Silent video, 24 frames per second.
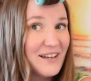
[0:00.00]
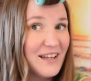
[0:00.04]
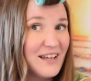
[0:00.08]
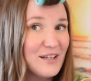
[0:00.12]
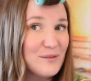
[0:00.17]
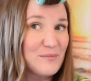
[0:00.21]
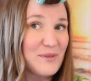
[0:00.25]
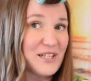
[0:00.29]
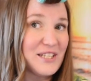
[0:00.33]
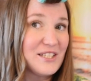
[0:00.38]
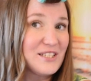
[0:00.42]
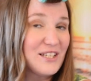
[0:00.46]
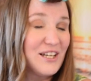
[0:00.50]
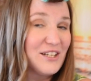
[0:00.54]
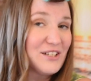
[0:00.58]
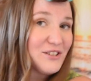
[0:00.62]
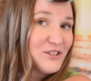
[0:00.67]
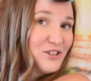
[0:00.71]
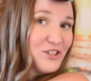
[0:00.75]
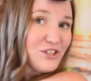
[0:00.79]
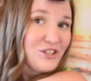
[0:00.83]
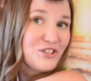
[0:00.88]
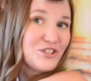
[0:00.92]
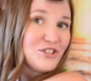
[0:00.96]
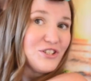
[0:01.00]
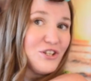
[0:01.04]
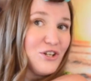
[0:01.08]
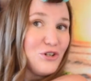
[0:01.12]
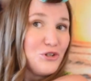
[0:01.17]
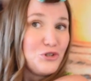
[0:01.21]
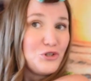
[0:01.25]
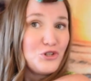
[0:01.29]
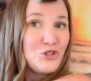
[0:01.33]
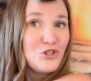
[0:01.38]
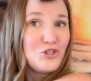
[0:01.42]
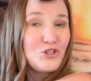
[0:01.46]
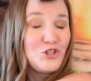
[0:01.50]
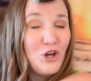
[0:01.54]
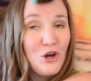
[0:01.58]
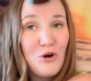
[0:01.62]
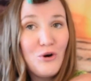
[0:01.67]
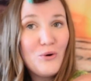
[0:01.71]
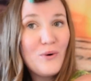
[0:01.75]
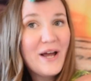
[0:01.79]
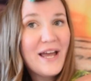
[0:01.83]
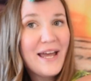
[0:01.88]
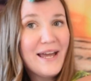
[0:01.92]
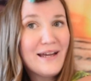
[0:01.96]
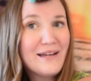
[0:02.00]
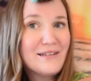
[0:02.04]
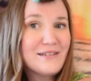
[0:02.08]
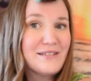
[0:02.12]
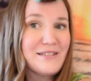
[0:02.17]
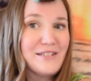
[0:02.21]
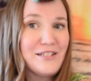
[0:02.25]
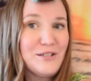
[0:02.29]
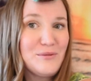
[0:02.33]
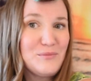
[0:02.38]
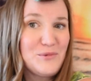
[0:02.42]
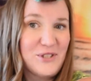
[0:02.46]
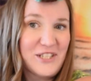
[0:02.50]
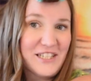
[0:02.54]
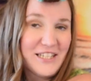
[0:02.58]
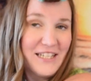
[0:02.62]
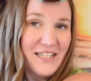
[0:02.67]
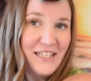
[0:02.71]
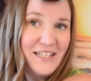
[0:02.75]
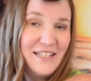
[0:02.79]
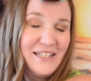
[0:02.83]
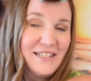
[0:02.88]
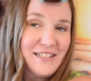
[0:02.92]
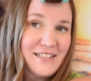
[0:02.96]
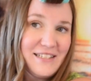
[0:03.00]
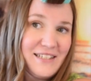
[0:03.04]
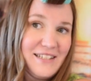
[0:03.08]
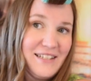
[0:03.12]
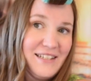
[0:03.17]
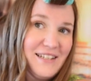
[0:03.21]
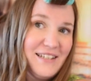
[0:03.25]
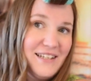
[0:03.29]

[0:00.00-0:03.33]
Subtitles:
and my son looks so handsome with it,